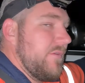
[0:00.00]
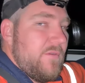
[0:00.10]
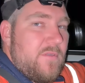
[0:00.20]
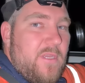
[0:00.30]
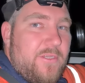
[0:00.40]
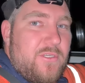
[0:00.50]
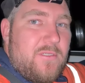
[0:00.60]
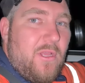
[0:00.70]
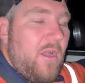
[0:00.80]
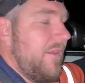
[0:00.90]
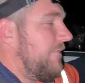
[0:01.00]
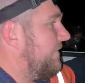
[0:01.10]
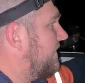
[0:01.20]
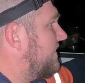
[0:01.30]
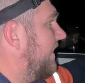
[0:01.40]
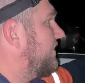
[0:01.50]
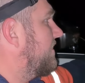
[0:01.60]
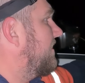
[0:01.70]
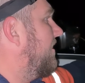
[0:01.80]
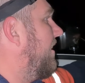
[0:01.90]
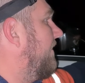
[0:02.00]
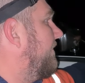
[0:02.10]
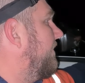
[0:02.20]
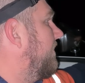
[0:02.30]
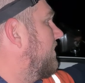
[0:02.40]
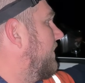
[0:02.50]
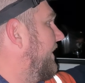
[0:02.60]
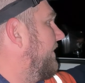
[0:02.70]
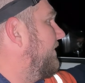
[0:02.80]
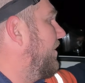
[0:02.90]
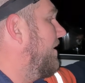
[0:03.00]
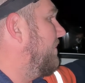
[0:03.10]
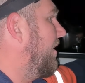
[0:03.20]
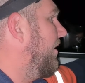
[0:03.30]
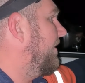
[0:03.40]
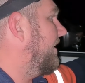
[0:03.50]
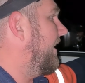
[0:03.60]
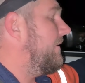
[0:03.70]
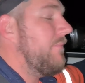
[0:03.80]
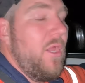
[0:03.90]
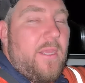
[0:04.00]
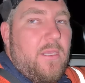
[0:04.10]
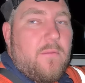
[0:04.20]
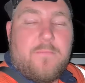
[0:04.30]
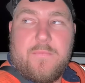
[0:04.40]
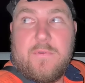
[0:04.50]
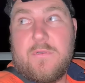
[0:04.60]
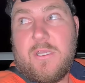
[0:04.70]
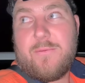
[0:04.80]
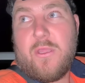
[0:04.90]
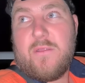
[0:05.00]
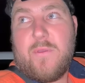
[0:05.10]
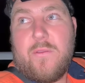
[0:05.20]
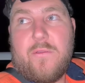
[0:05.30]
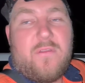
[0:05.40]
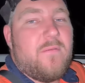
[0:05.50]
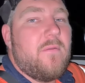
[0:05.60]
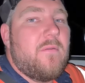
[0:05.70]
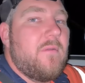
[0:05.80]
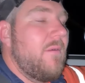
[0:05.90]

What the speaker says: such is life, such is life. So we're going to fly blind again. Molly, I'm not in the mood. I'm